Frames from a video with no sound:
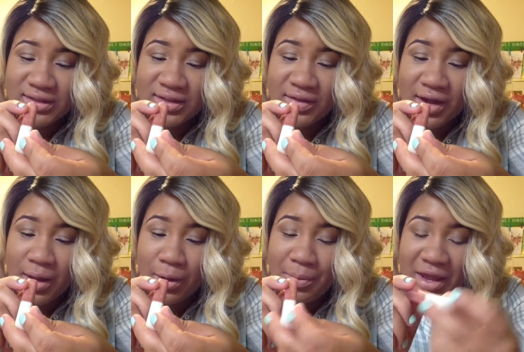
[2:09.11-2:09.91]
It's in the
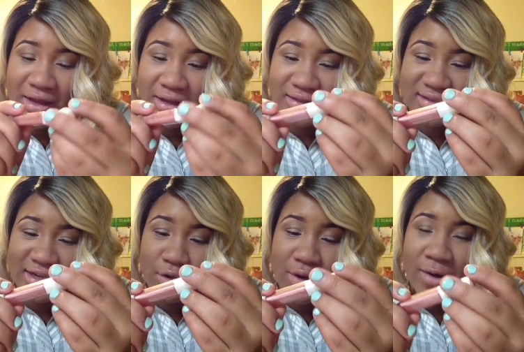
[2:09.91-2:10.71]
color pink
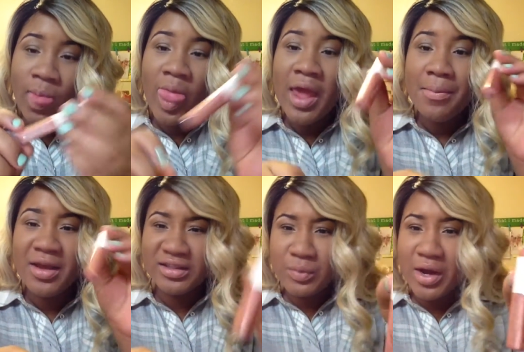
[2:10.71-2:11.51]
sequin
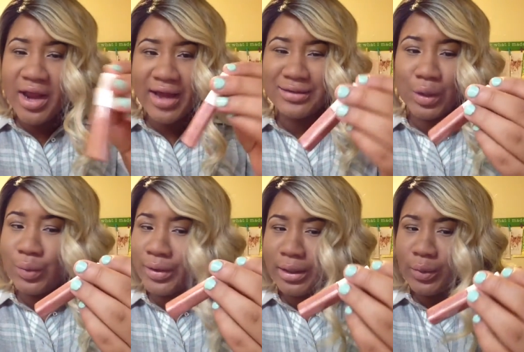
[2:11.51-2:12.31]
because one, I don't
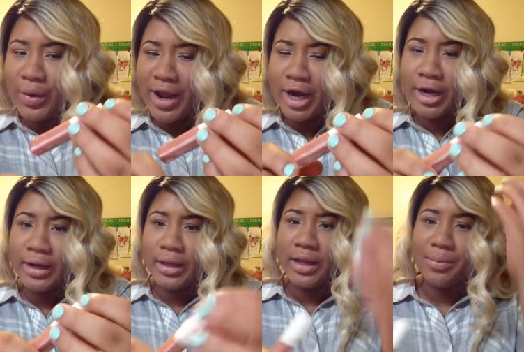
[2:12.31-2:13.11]
really wear
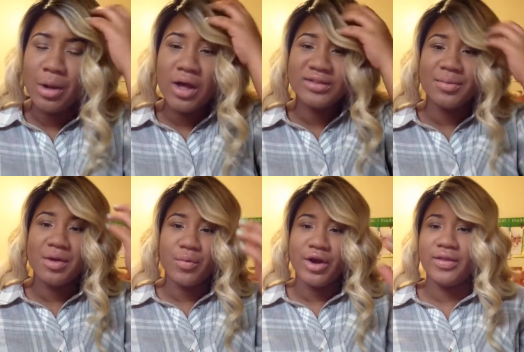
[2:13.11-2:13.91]
lip gloss. I
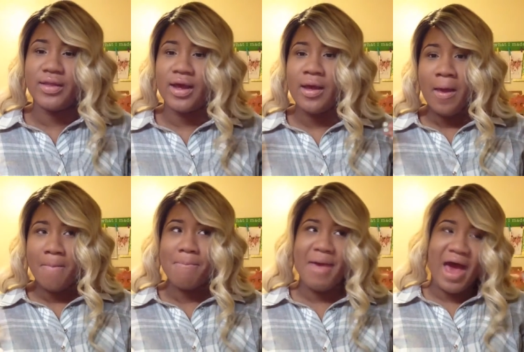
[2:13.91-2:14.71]
mean, we're in the
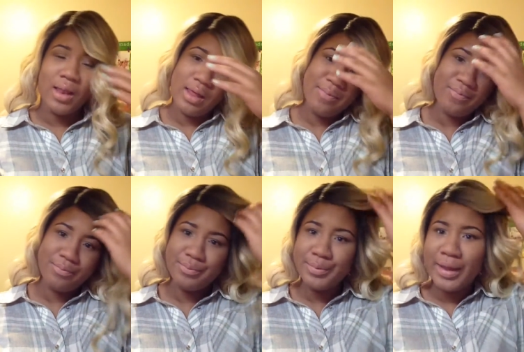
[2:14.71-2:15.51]
matte lip
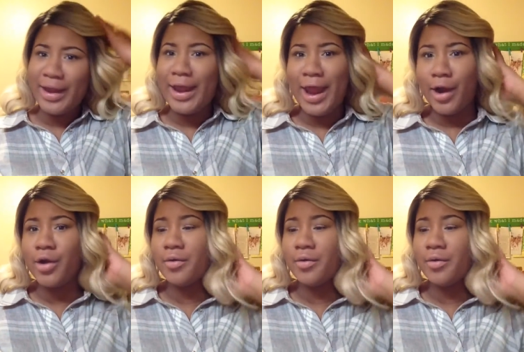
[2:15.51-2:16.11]
like air